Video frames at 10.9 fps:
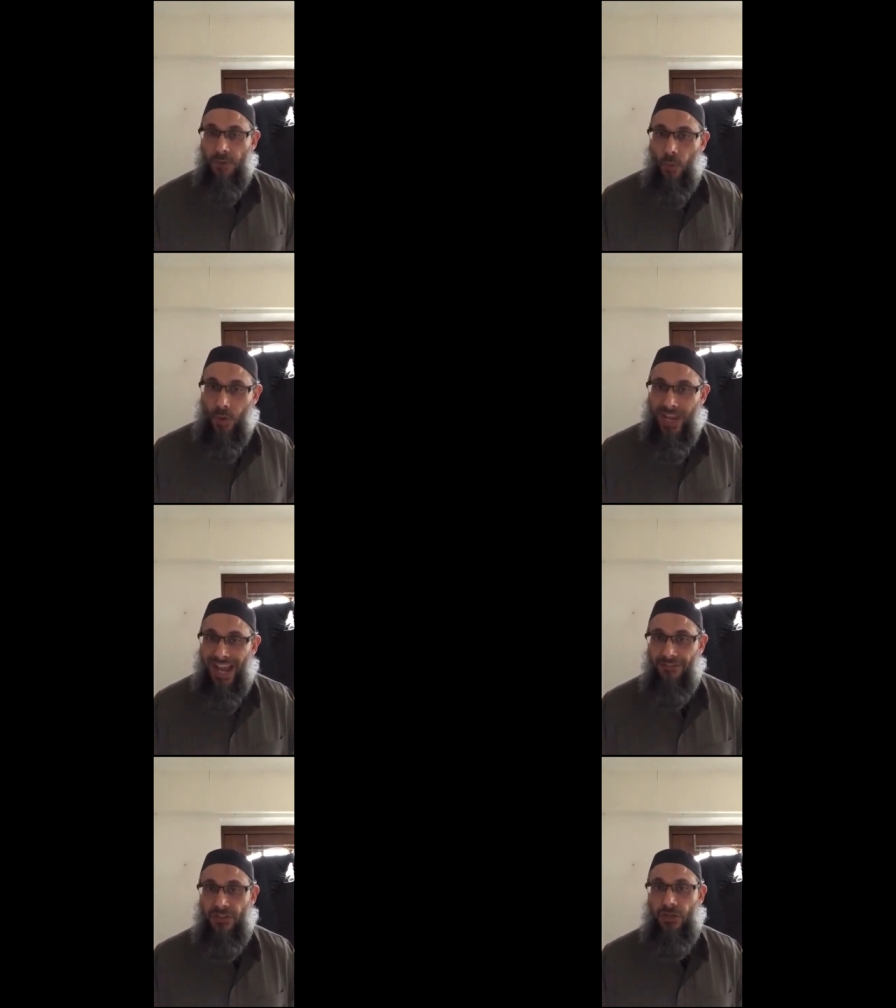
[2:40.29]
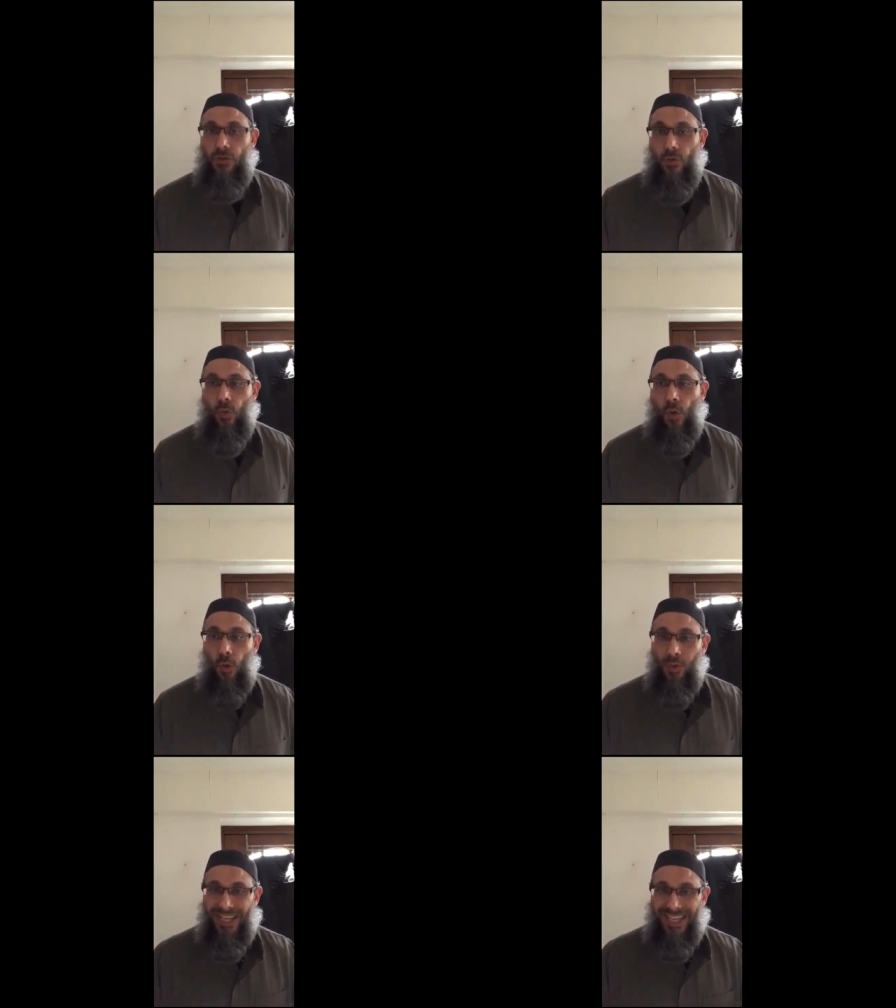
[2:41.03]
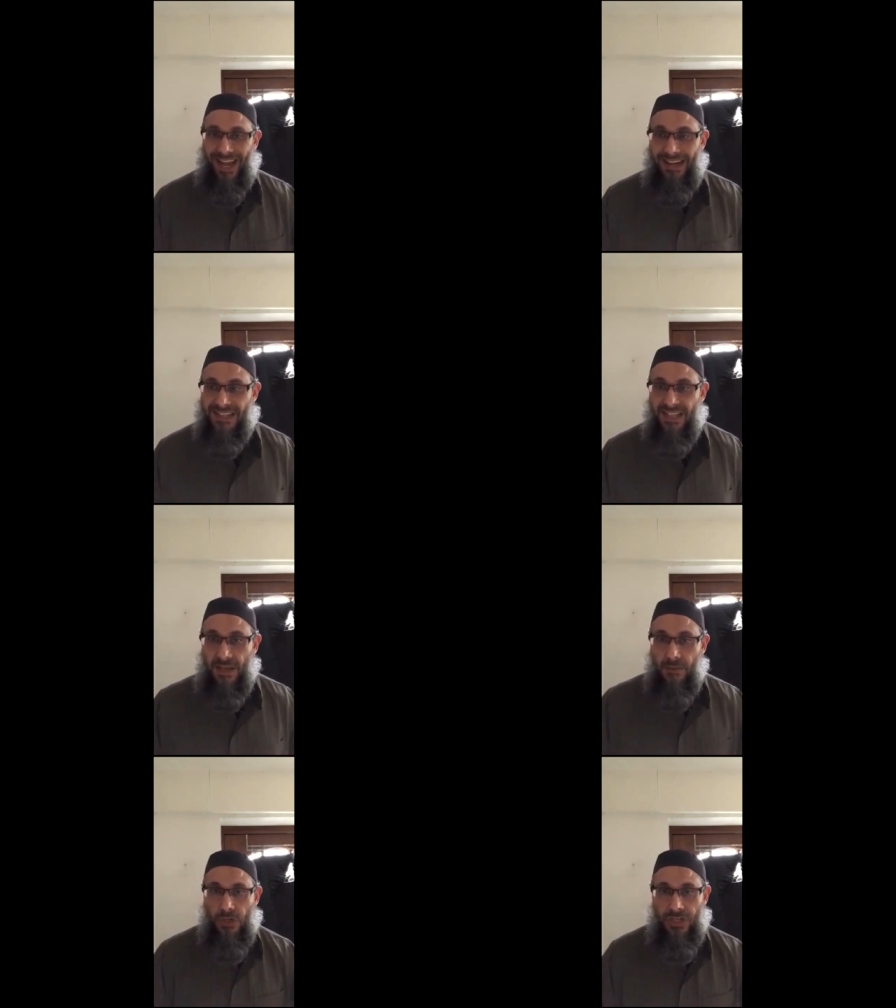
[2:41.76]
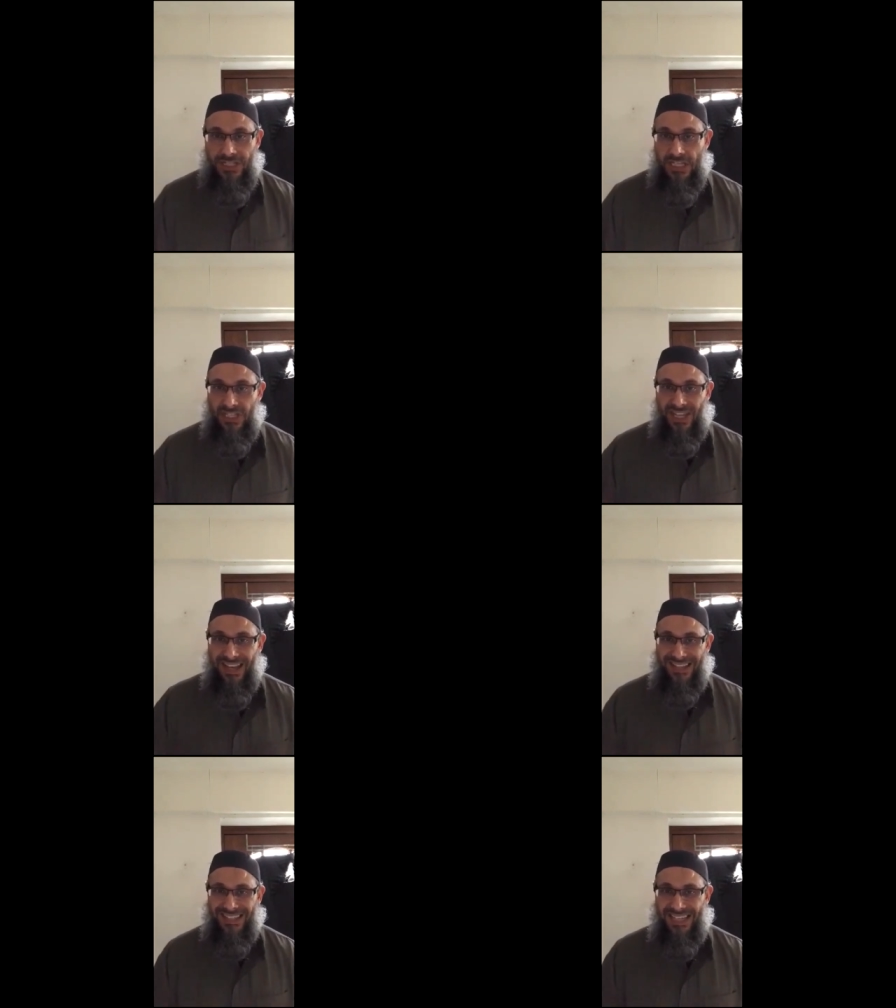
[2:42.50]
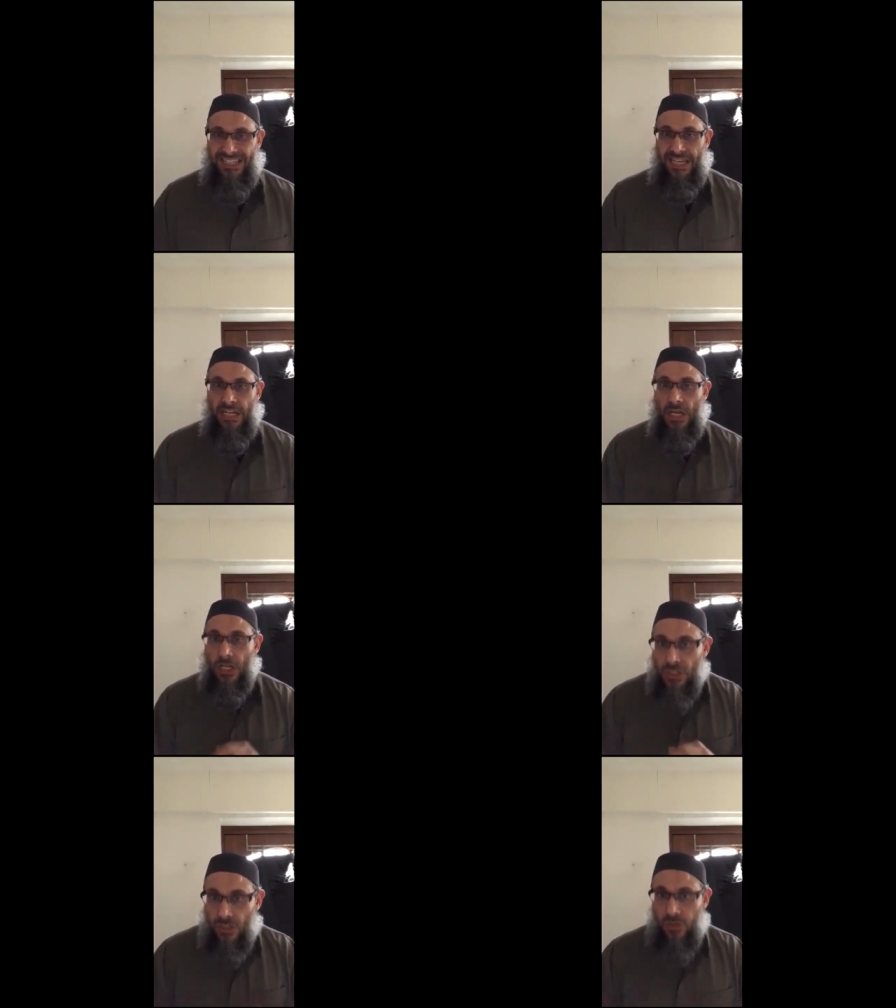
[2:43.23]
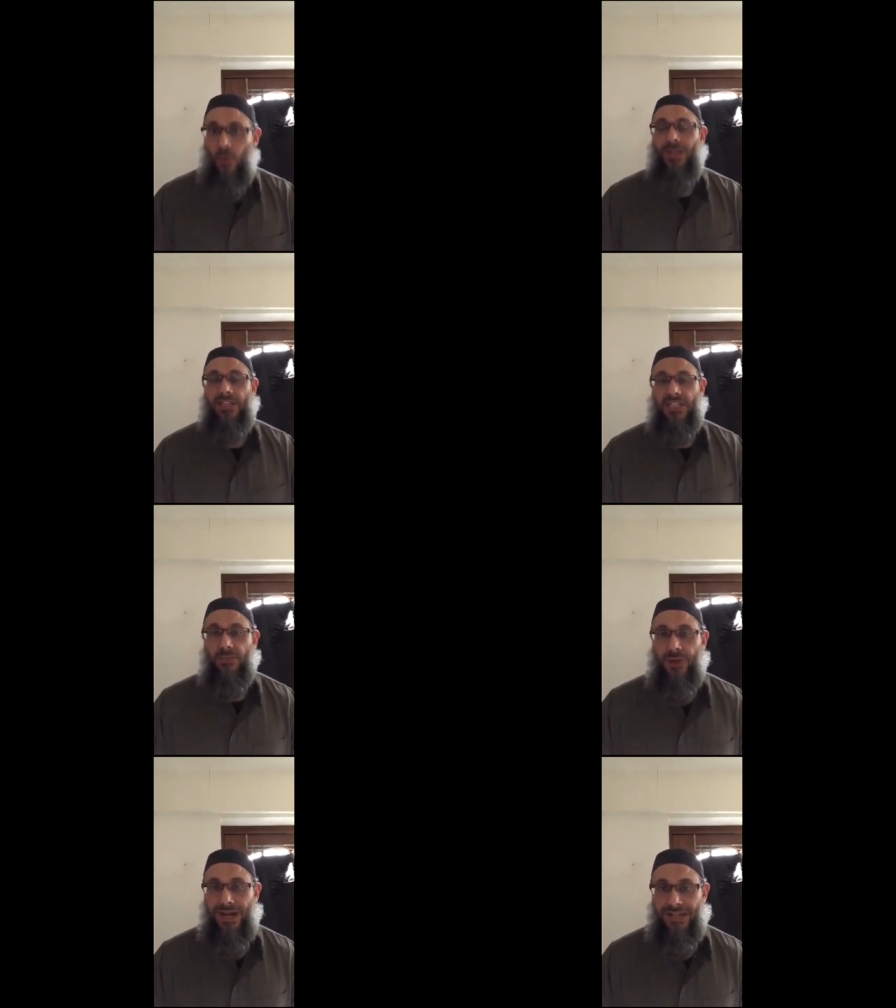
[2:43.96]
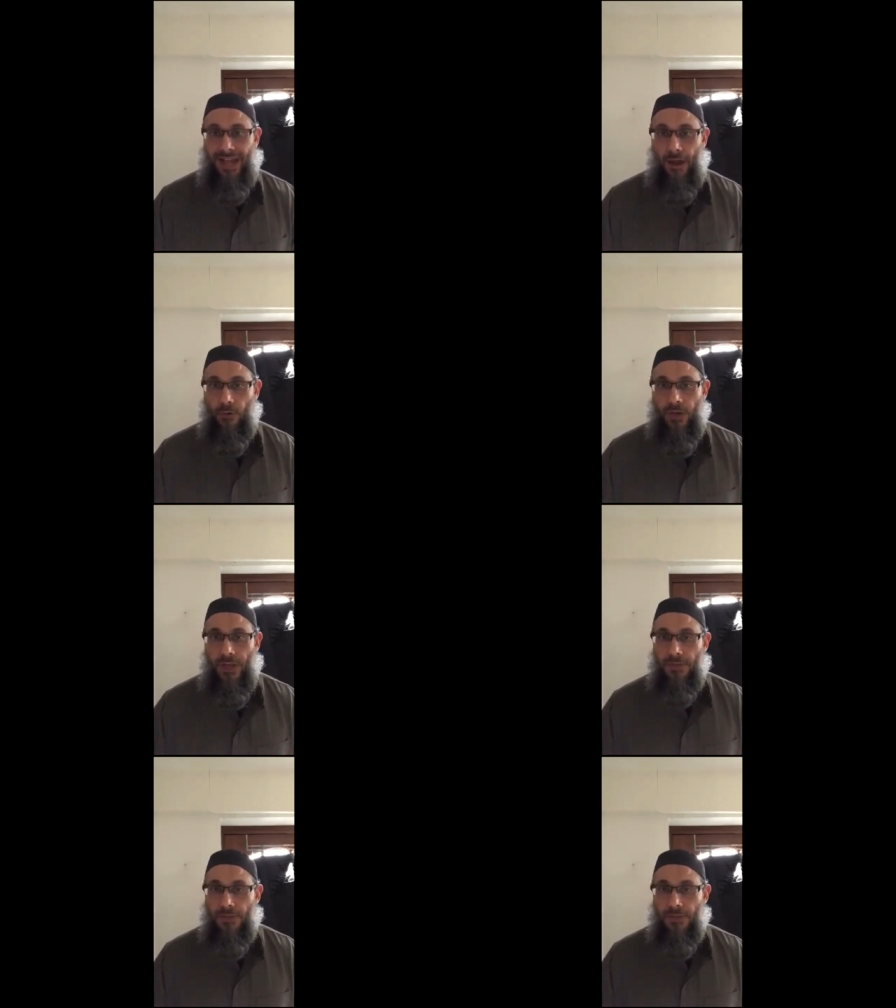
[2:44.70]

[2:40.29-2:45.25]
But we have to do what we can as a community to assist in slowing this spread down,